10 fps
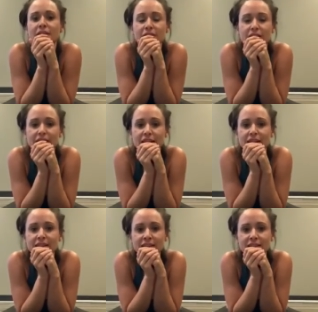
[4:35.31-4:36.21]

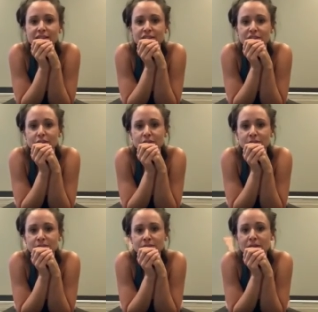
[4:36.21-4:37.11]
feeling in general.
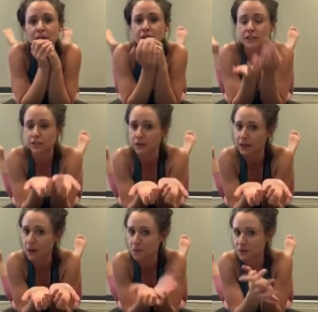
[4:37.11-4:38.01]
So I
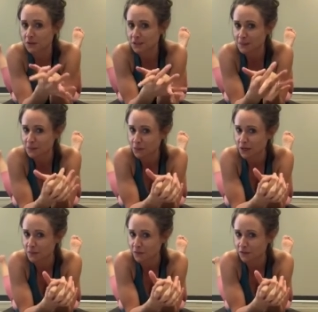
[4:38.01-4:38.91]
hope that those tips were
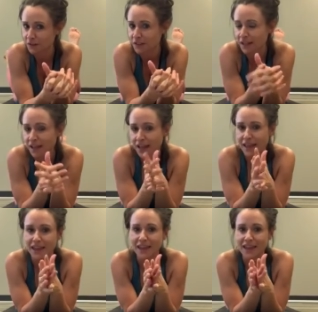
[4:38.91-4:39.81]
helpful
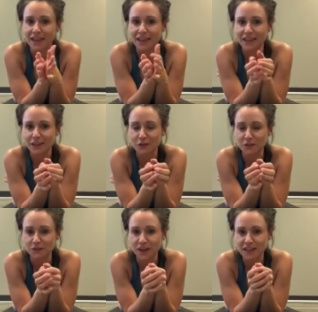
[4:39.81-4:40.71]
and that you
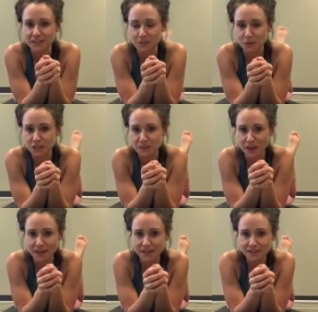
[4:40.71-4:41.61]
can find some more
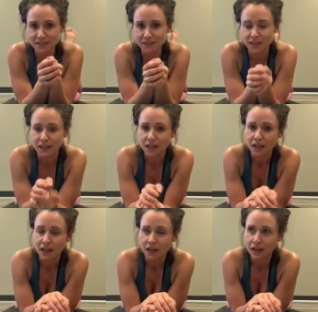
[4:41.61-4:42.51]
space.
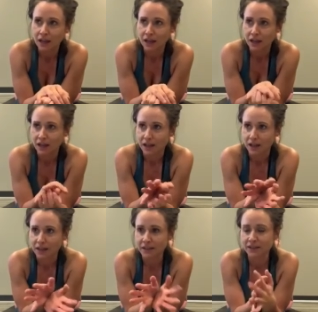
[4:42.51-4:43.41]

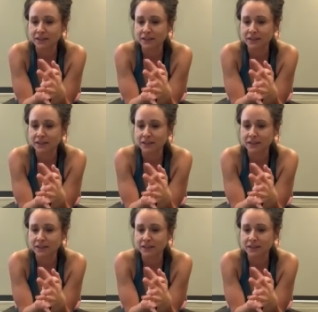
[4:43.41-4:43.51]
And